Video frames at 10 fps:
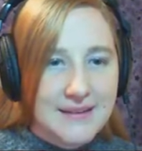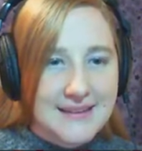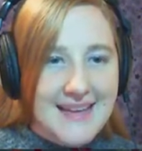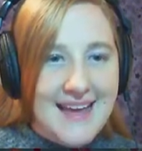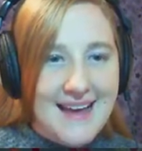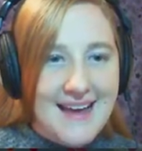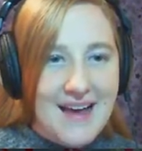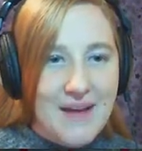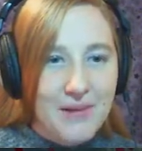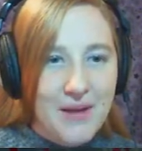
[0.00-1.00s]

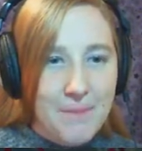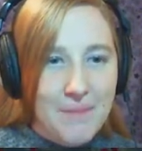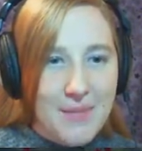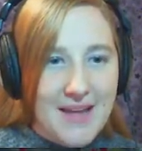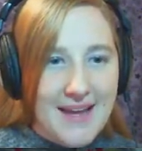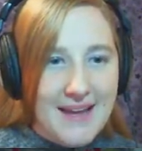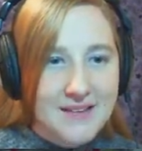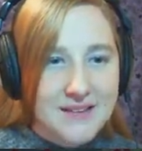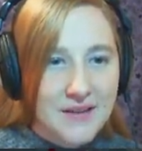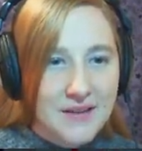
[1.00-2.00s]
Yeah, blunt baby
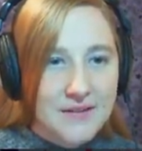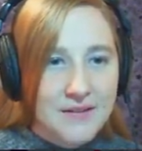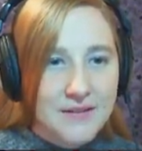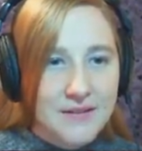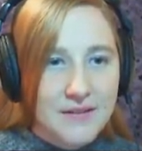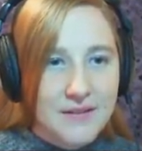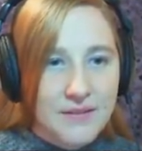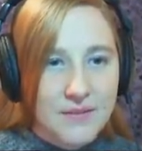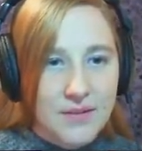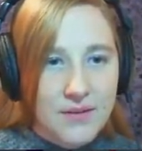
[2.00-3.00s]
heads!
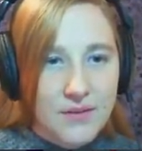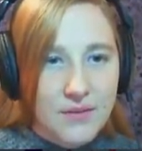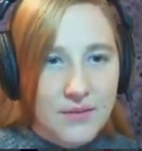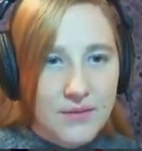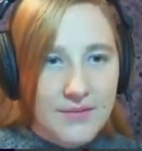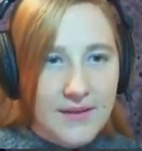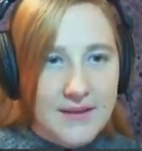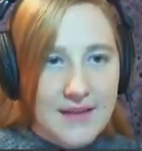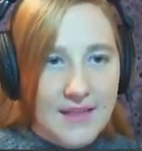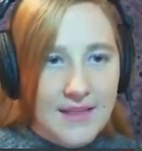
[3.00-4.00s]
If I
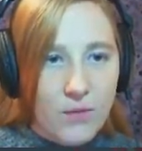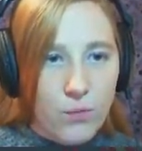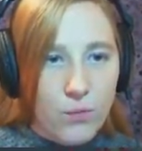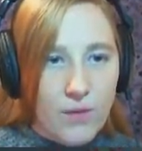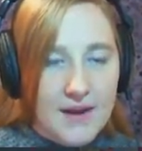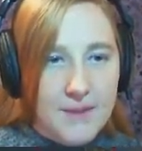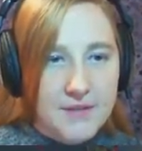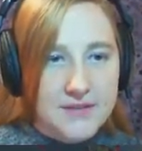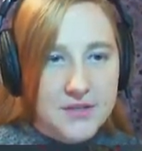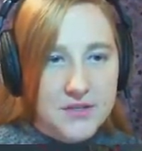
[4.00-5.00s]
get like right in
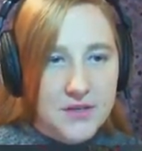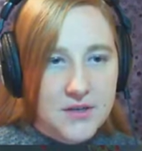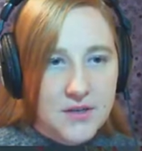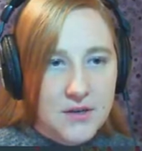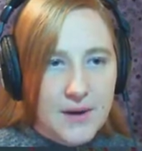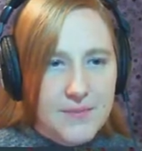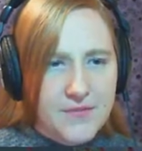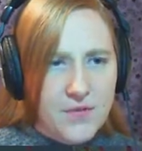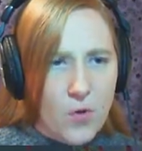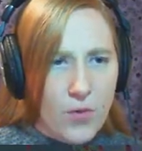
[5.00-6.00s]
position, what happens
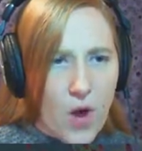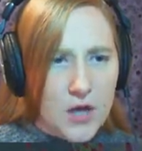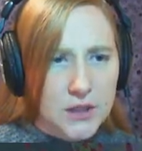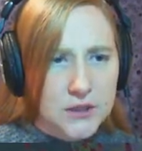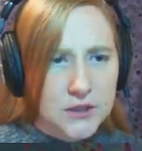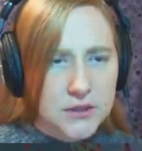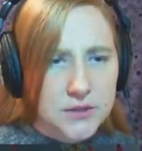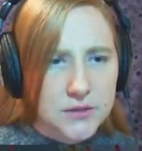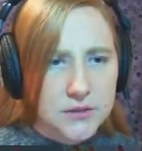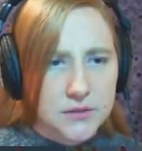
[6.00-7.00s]
if you go in the water?
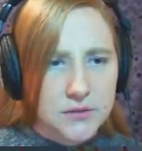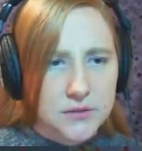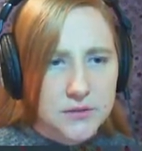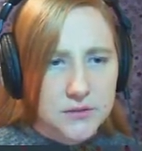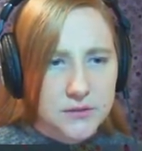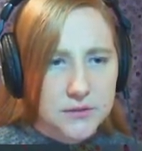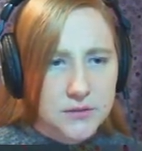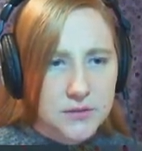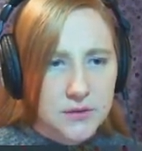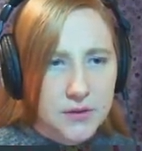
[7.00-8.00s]

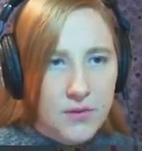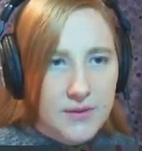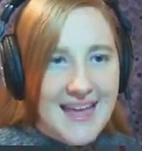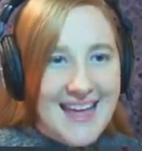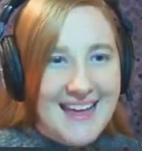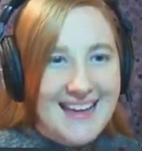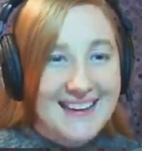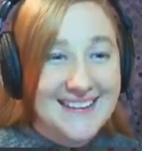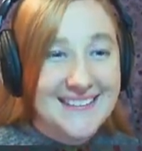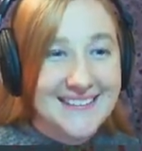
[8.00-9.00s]
Go! Yay!
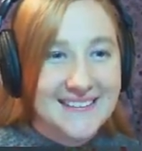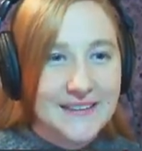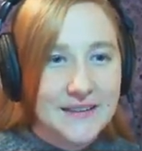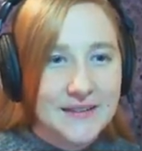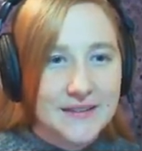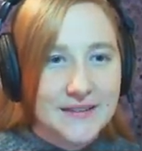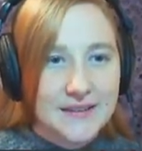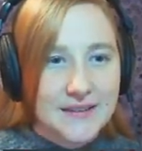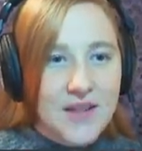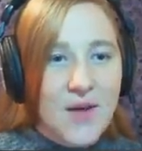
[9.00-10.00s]
Go! Go!
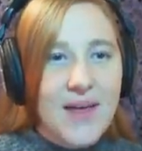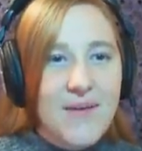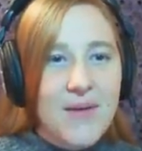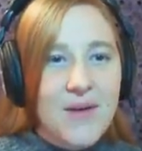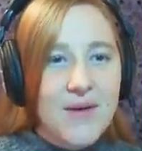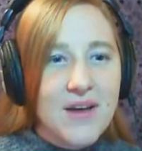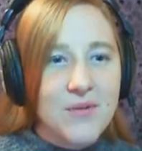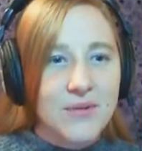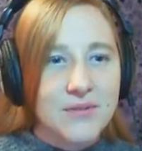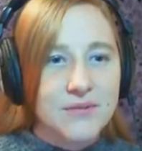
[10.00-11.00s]

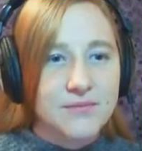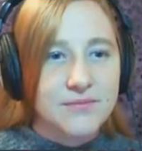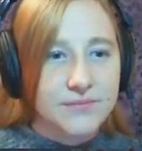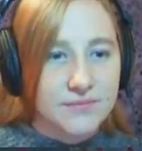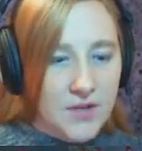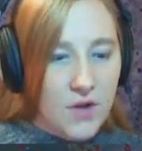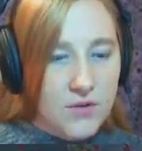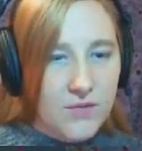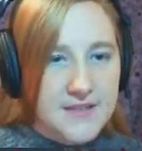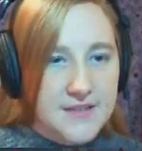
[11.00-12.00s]
Go! Go! Go! Oh,
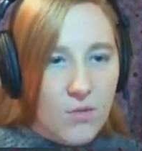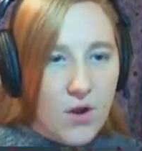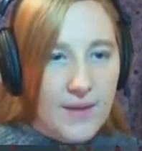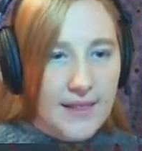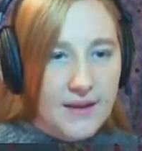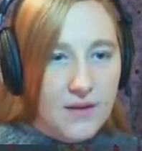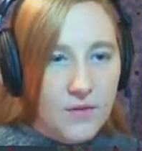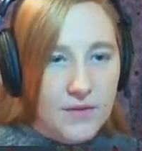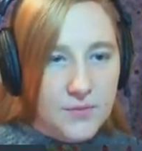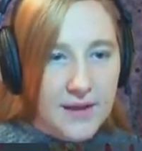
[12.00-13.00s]
you're facing the wrong way, lady.
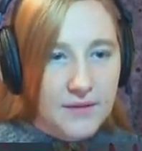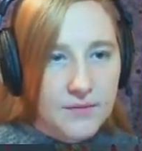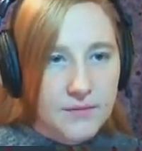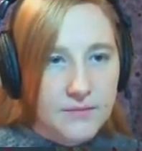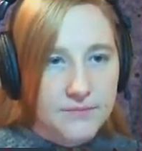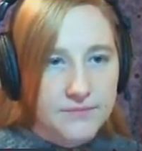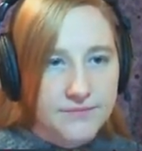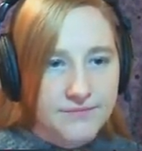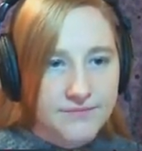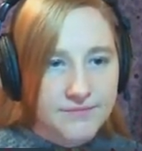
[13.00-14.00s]
No, this way.
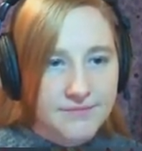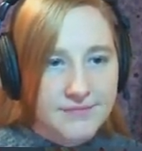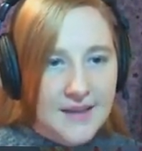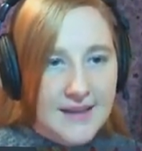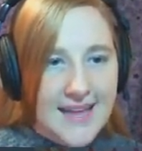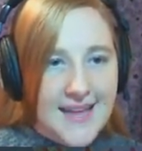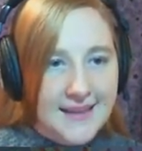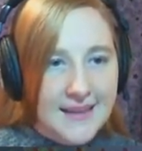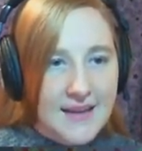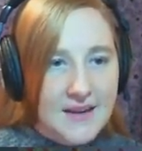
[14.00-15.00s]
I
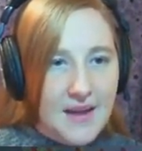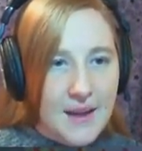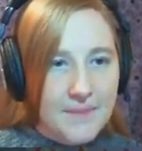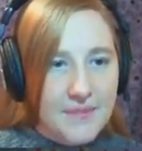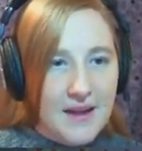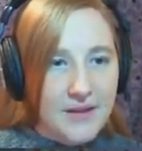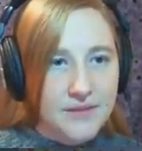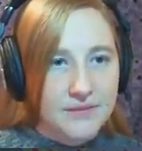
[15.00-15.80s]
can't line it up. There.